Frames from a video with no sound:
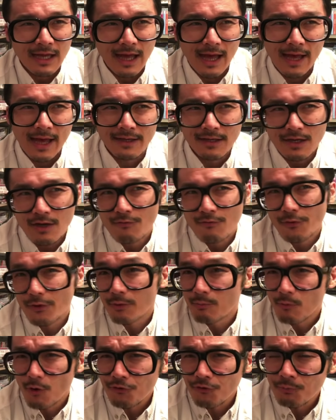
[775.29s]
And for
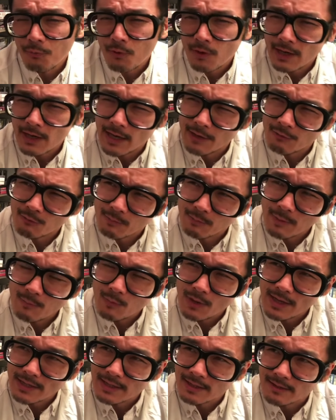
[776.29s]
the most part, I
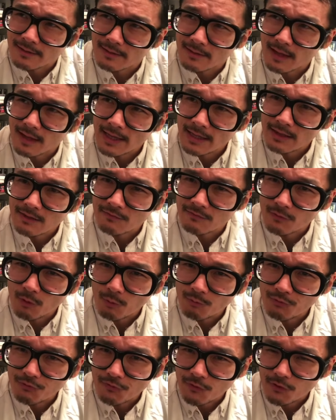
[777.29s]
remember I didn't like the
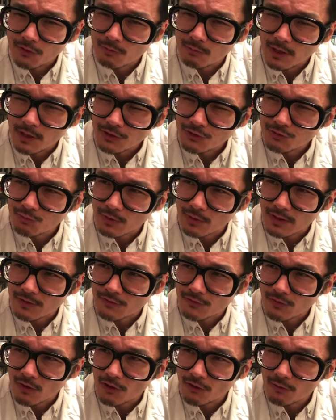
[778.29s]
films very much when I
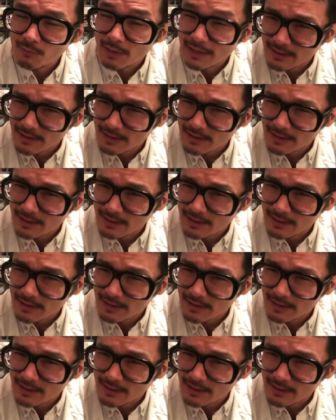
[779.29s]
saw them.